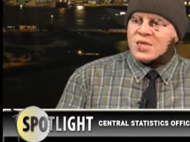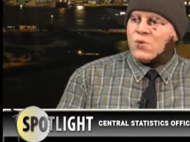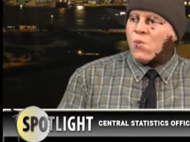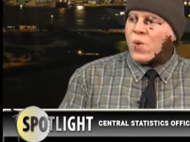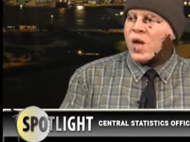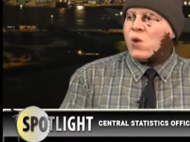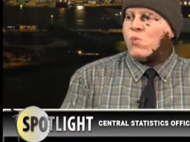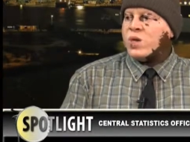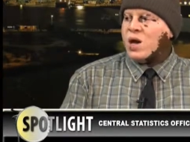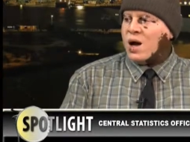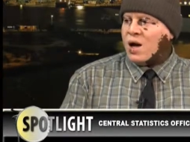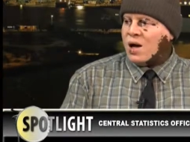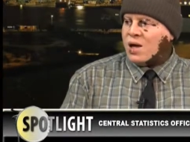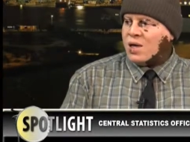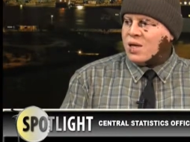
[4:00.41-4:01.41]
where we
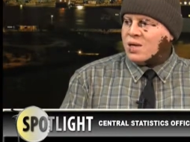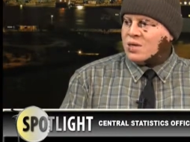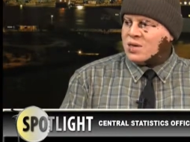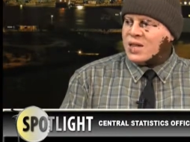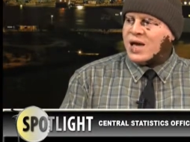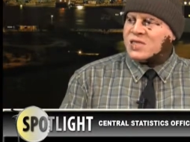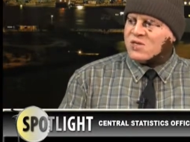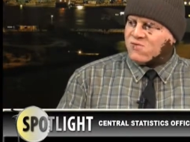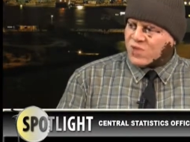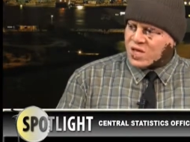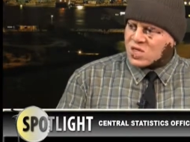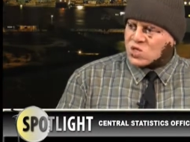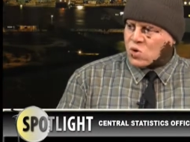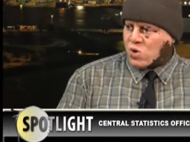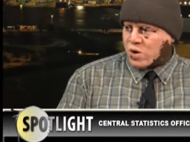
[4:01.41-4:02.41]
are you know, as it
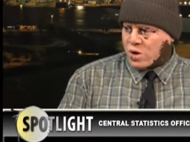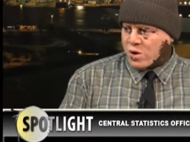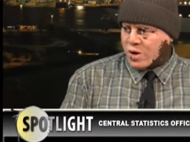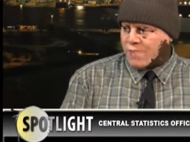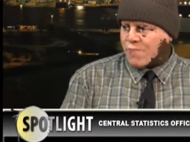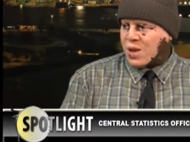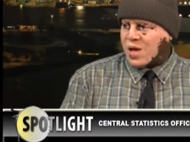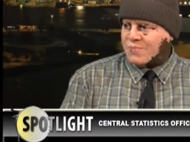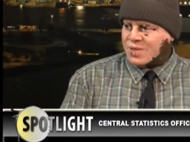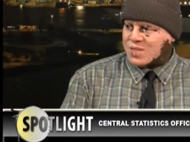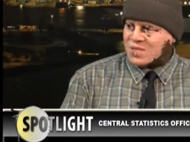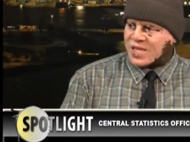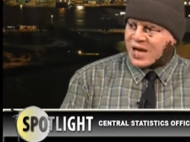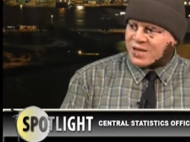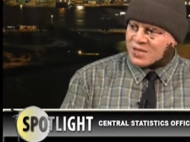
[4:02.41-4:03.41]
relates to our employment
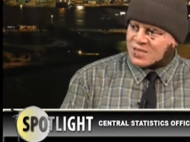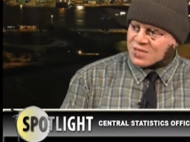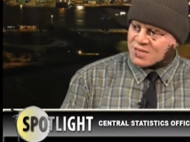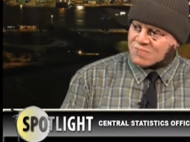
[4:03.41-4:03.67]
status. So